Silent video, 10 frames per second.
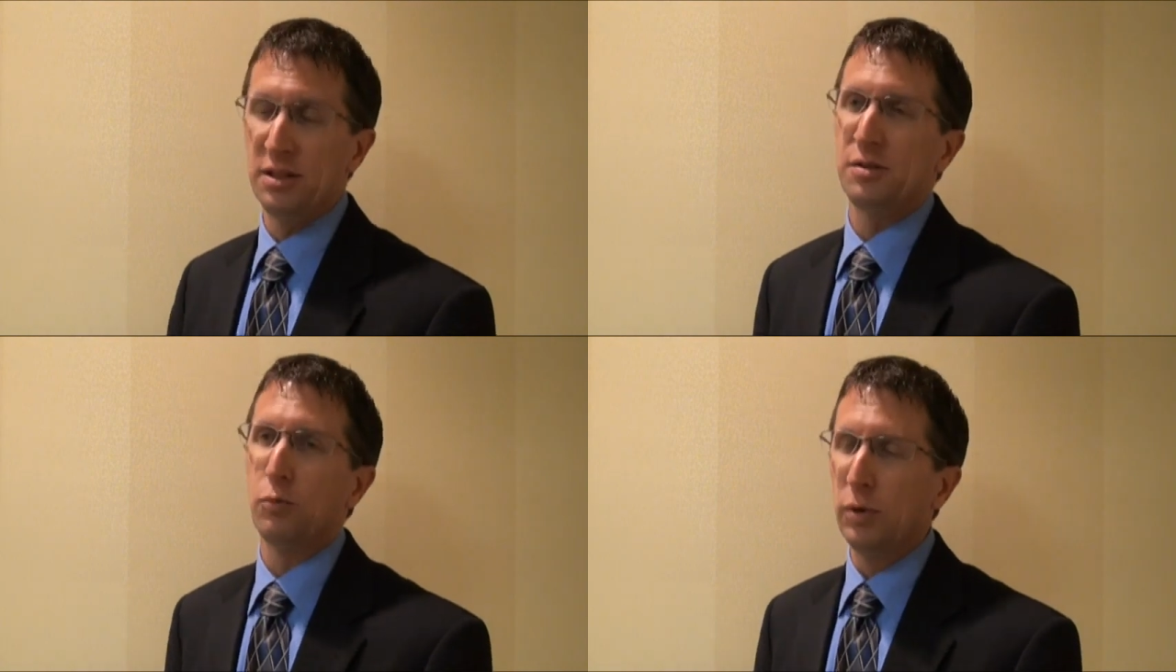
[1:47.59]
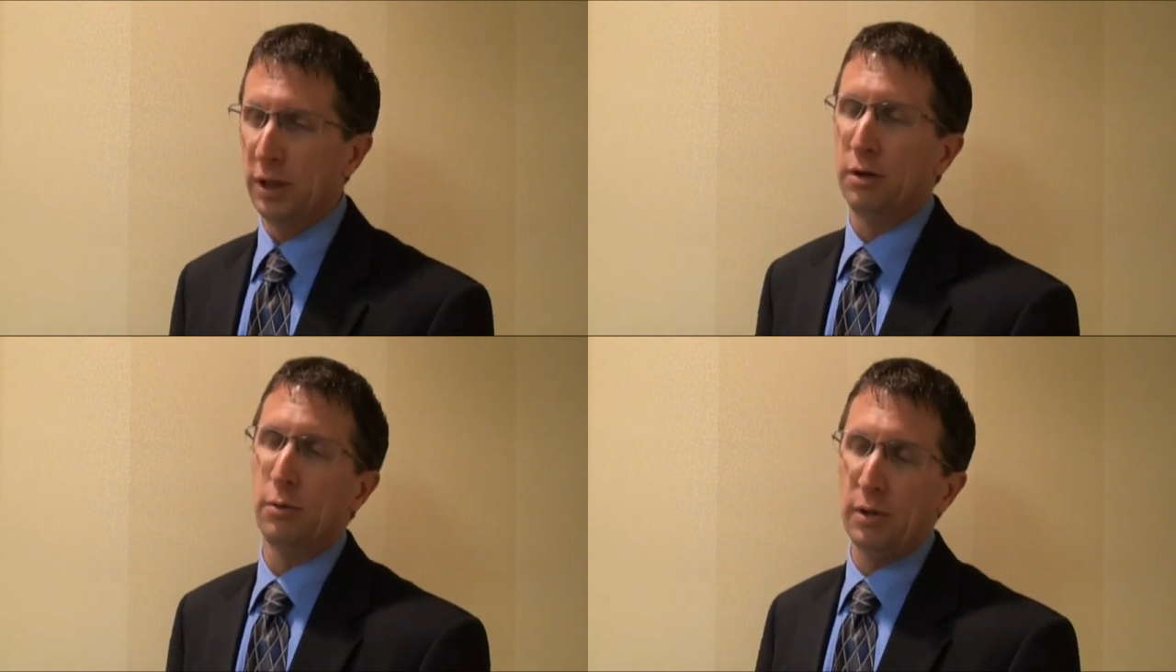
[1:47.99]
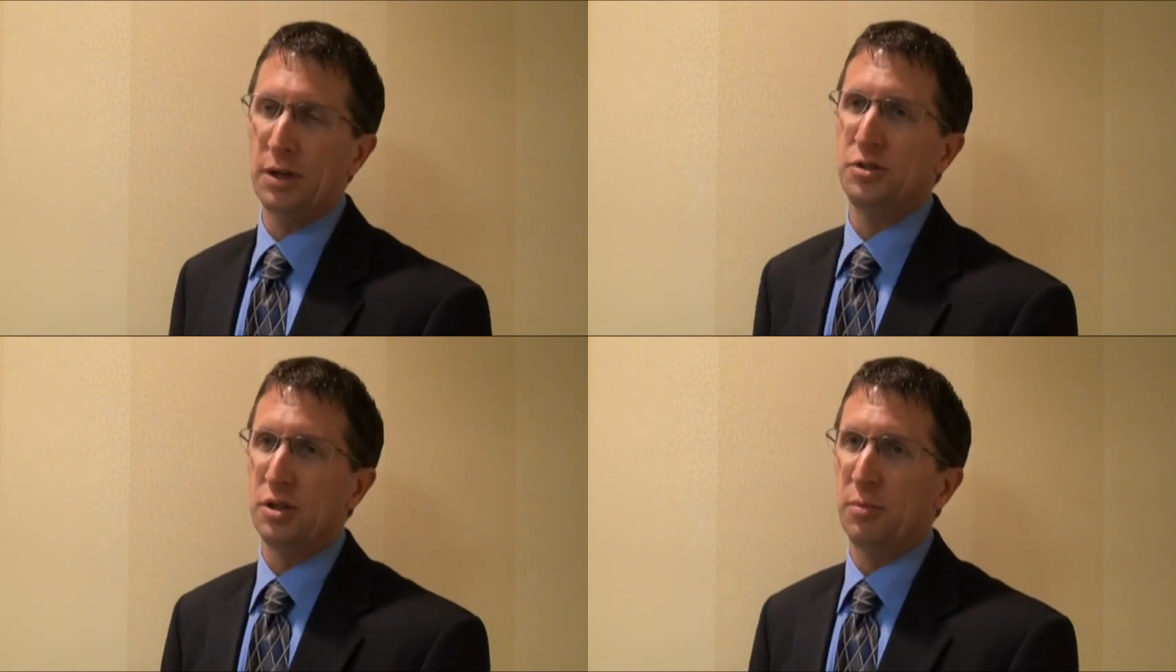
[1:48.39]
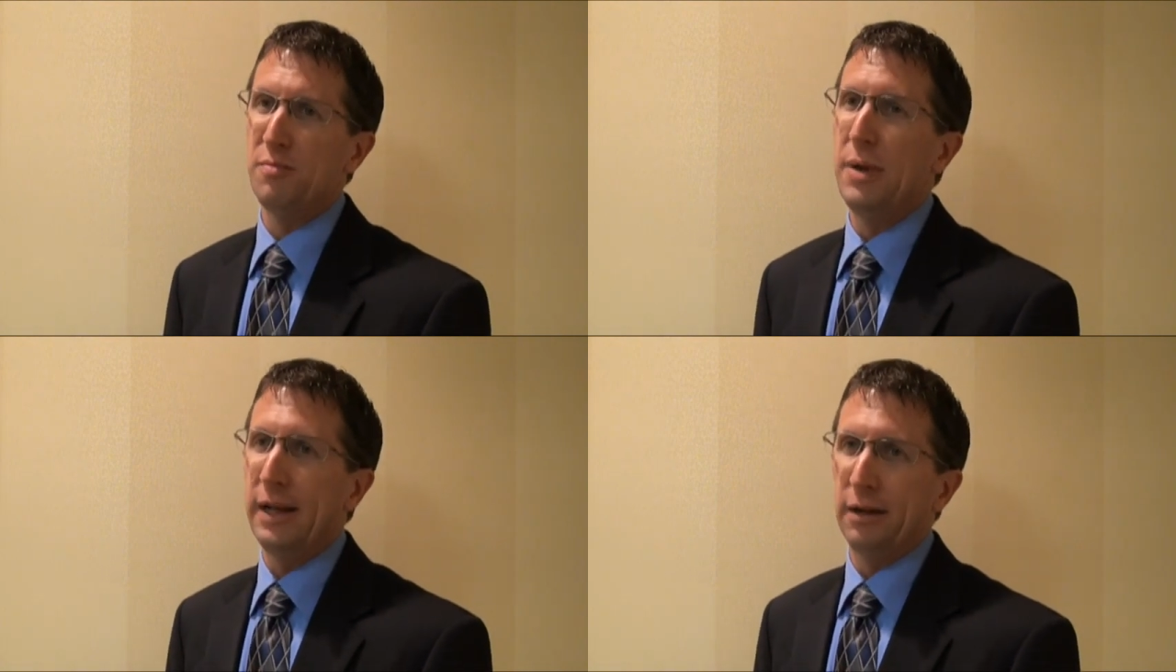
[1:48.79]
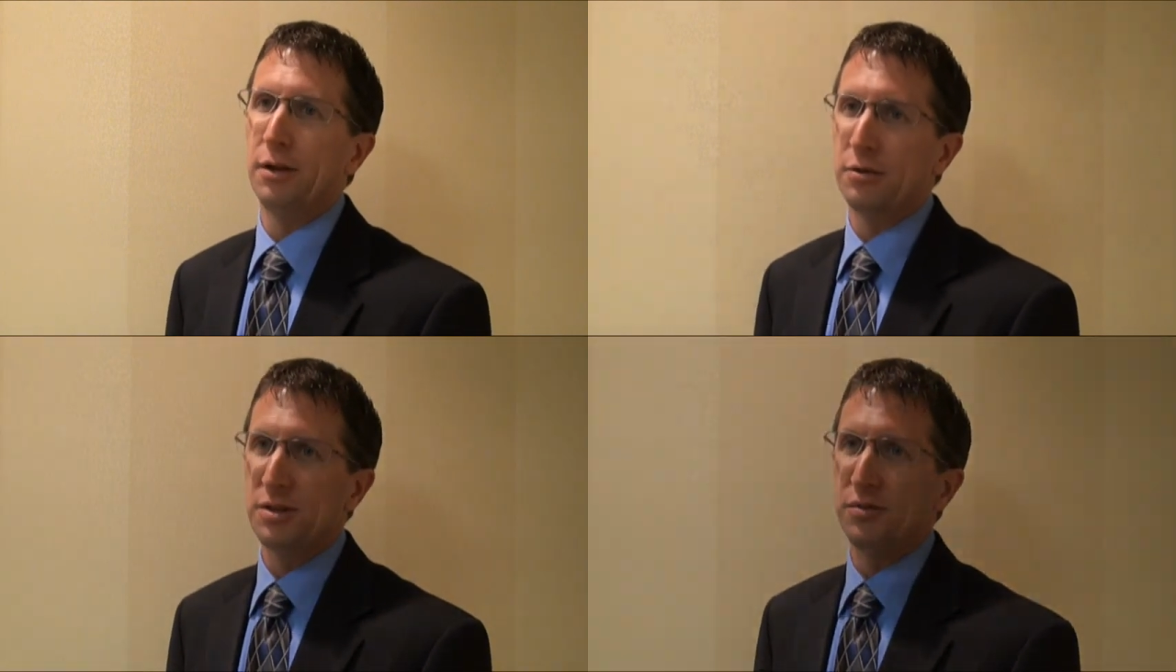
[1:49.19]
It's a really good relationship with many
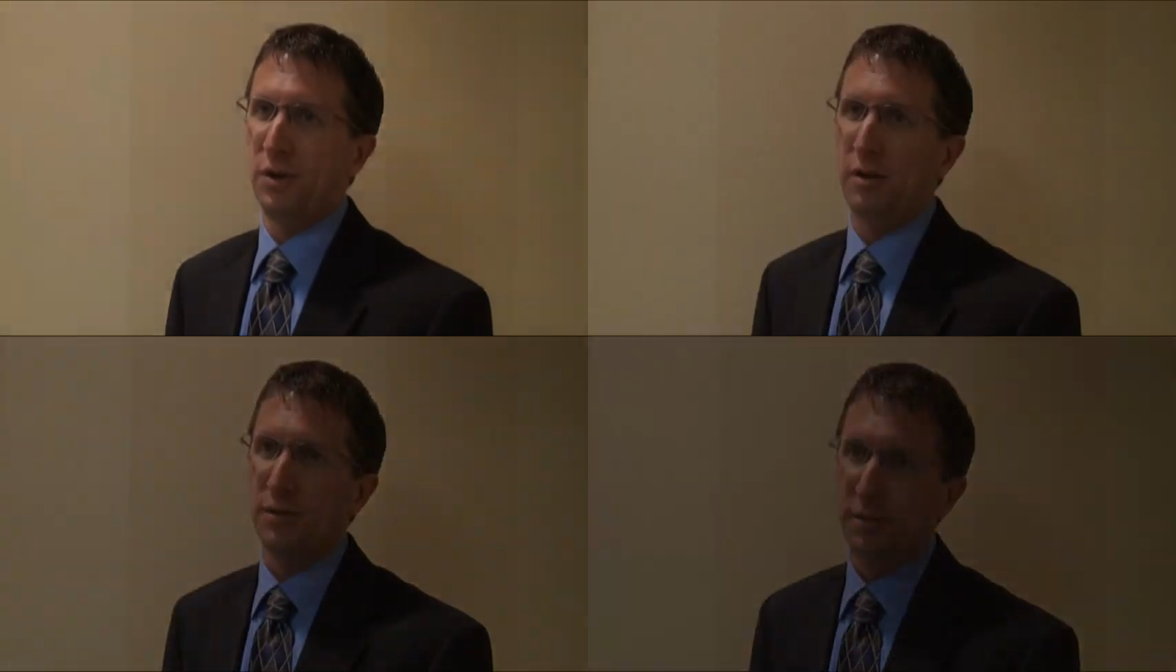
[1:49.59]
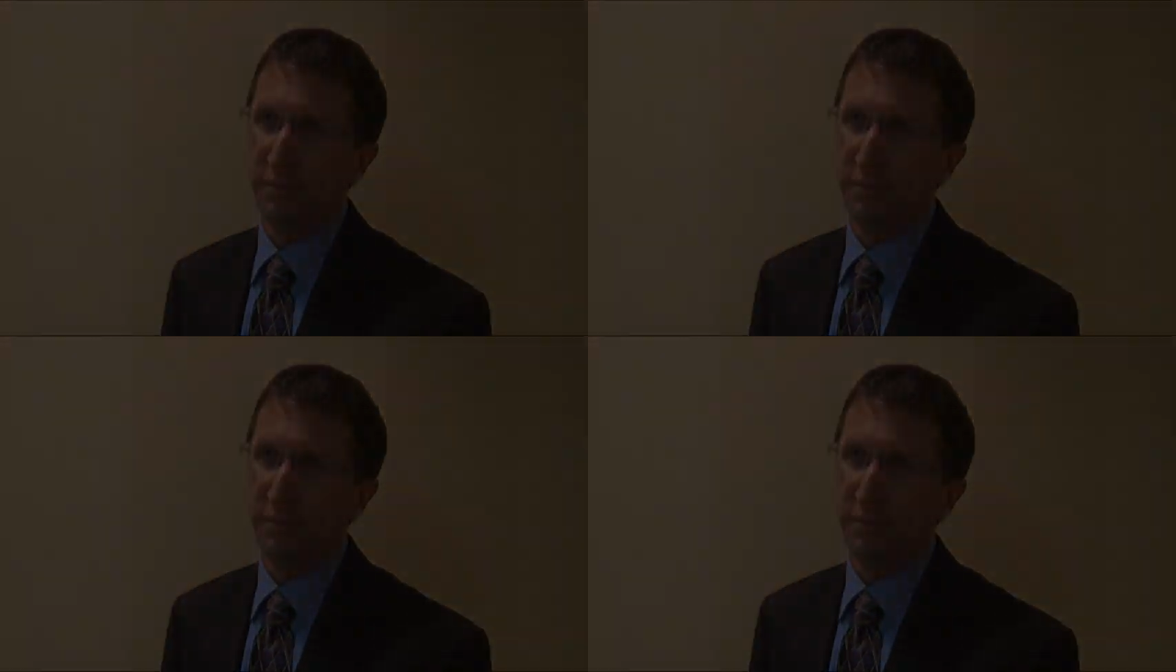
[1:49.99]
countries involved.